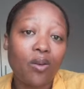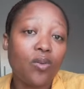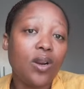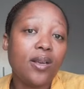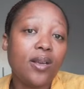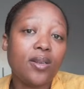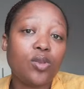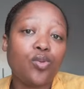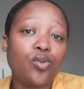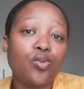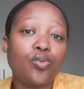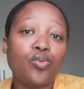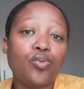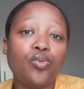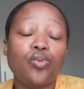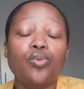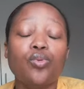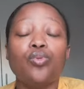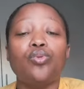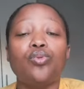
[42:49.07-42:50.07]
The stream,
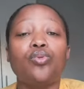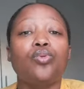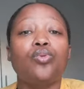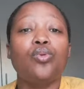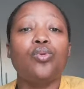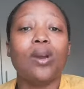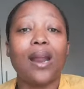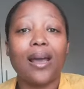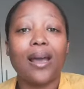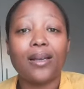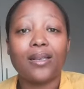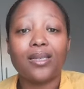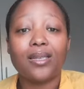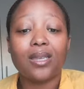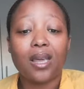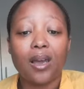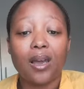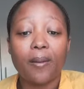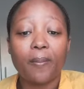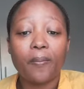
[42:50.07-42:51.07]
I only see
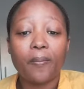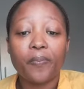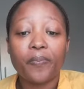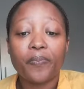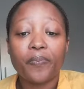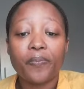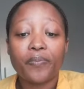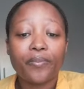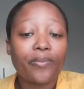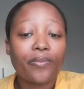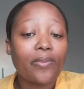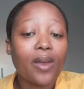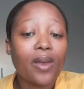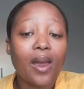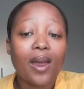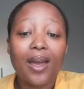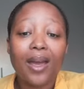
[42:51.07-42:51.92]
two likes there,